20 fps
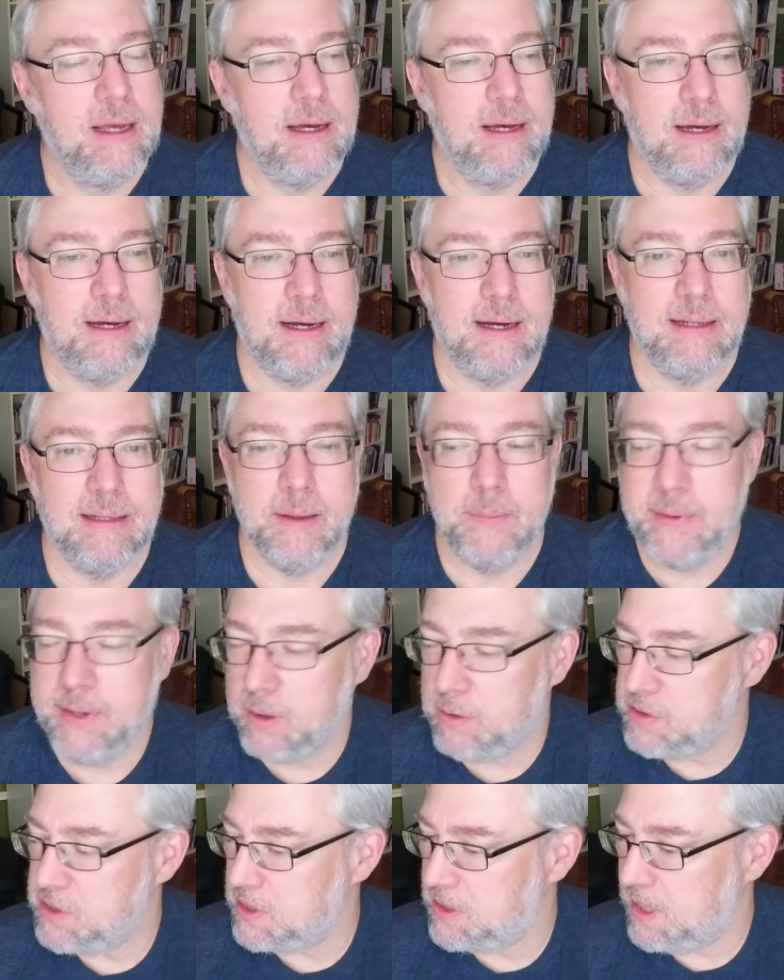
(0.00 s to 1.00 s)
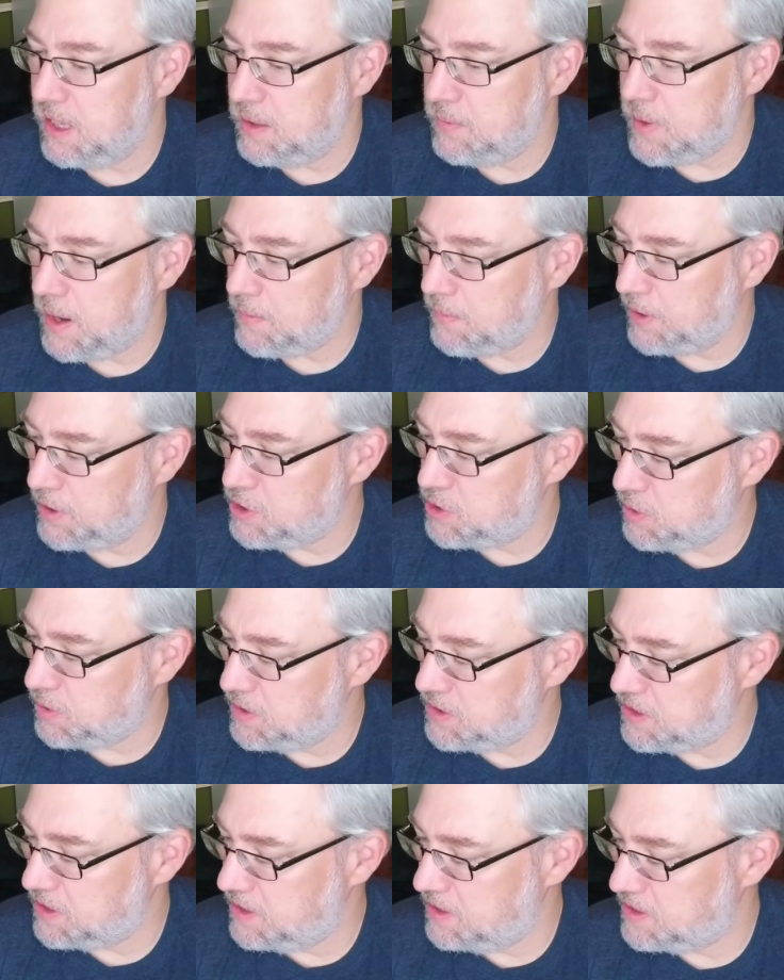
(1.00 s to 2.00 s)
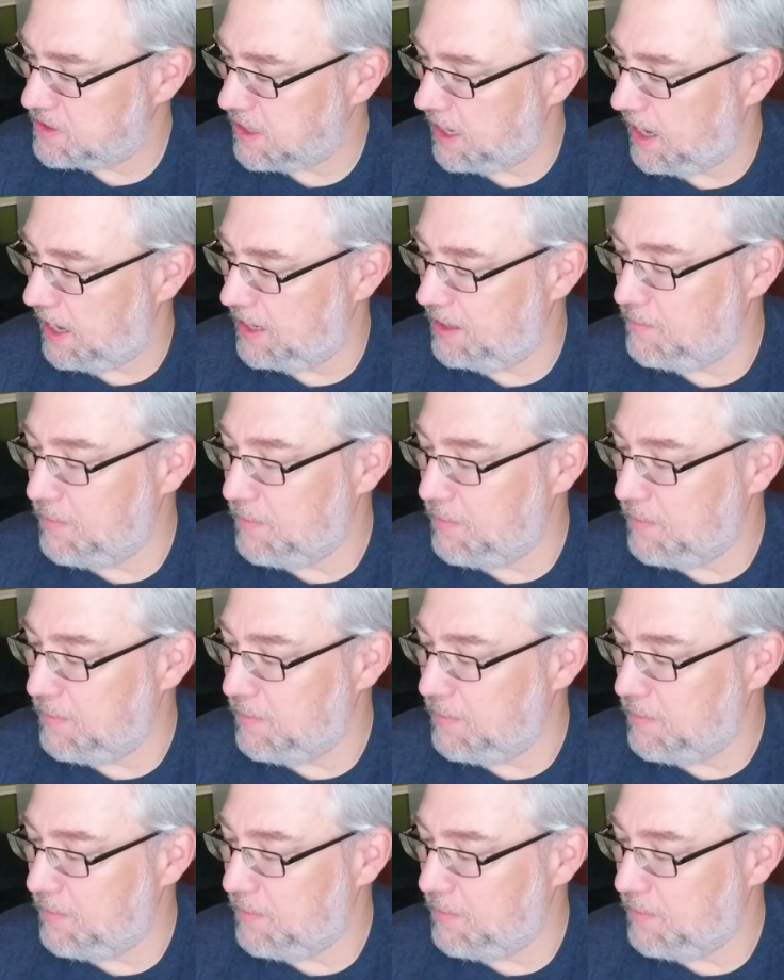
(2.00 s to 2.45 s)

Let me know what you think about my choices and